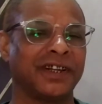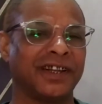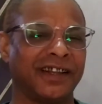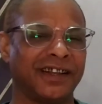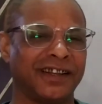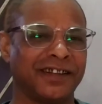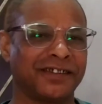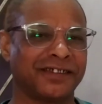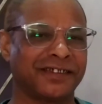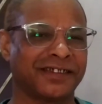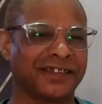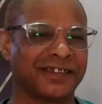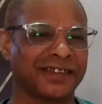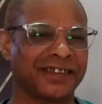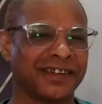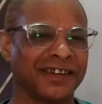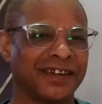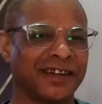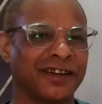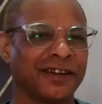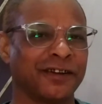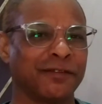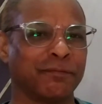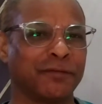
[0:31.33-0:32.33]
is,
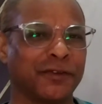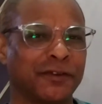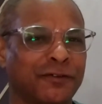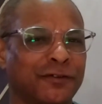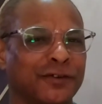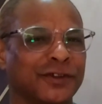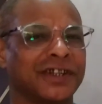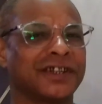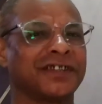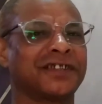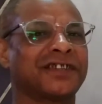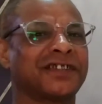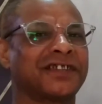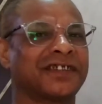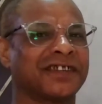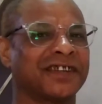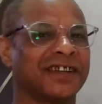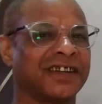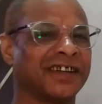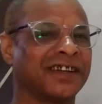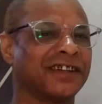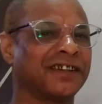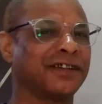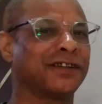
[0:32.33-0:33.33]
before this
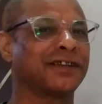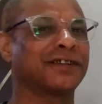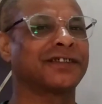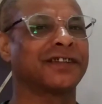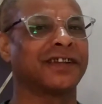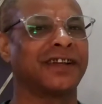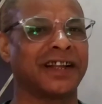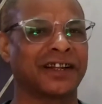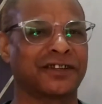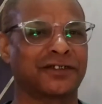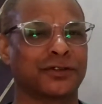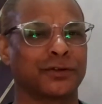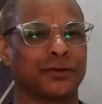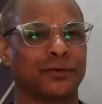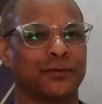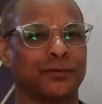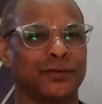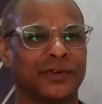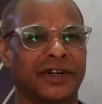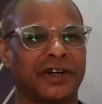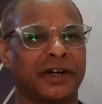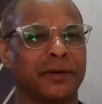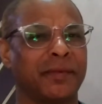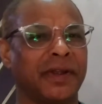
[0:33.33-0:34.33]
lecture
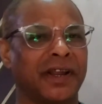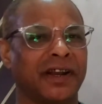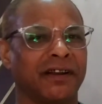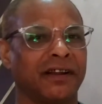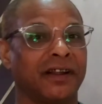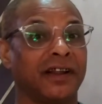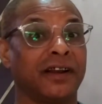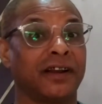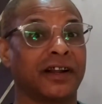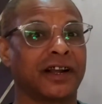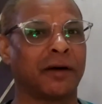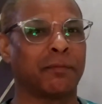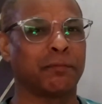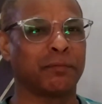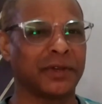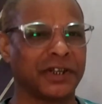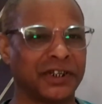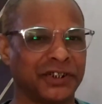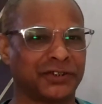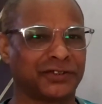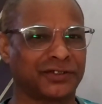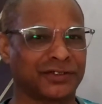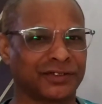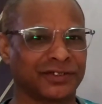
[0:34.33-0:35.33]
would remain
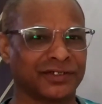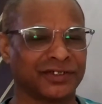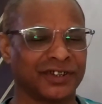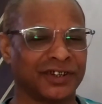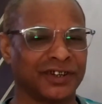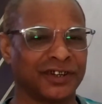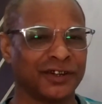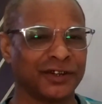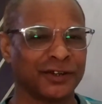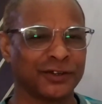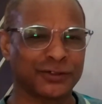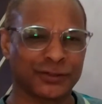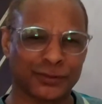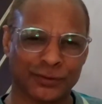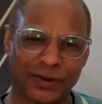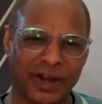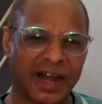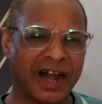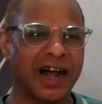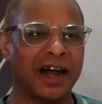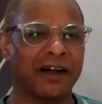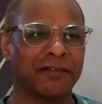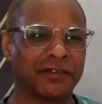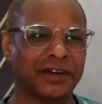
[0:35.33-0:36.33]
incomplete. So
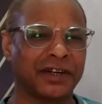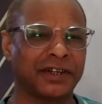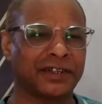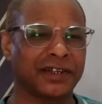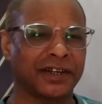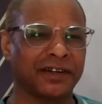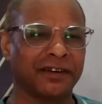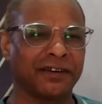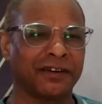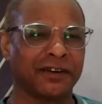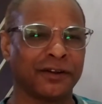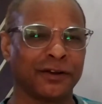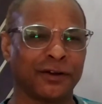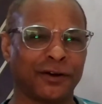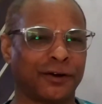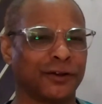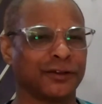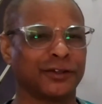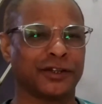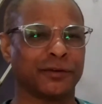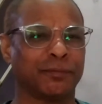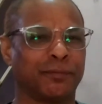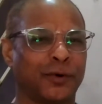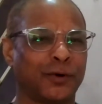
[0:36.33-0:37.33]
I have written
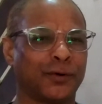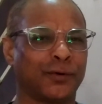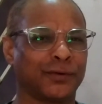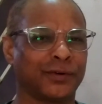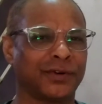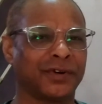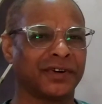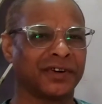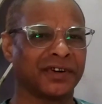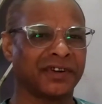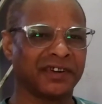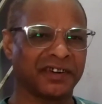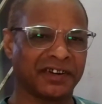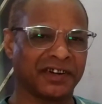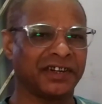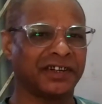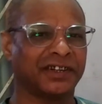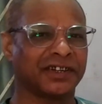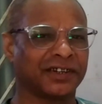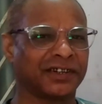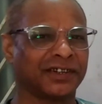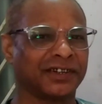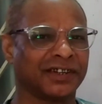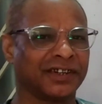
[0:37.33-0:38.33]
on the board,
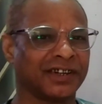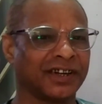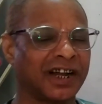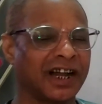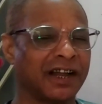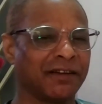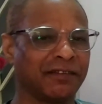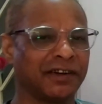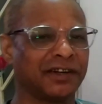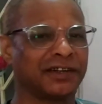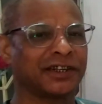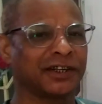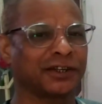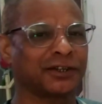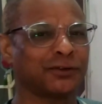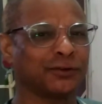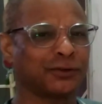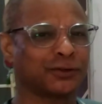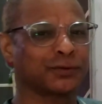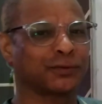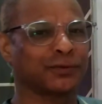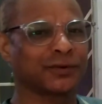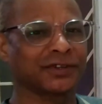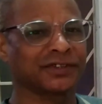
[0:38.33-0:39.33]
reader, I will take you
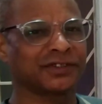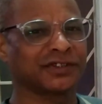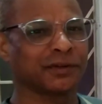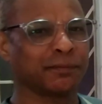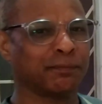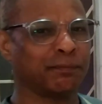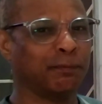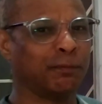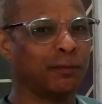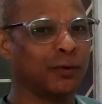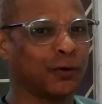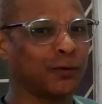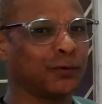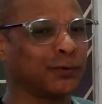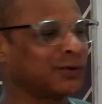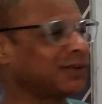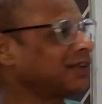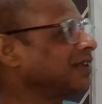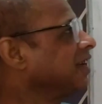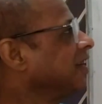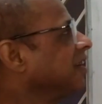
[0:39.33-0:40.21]
towards the board.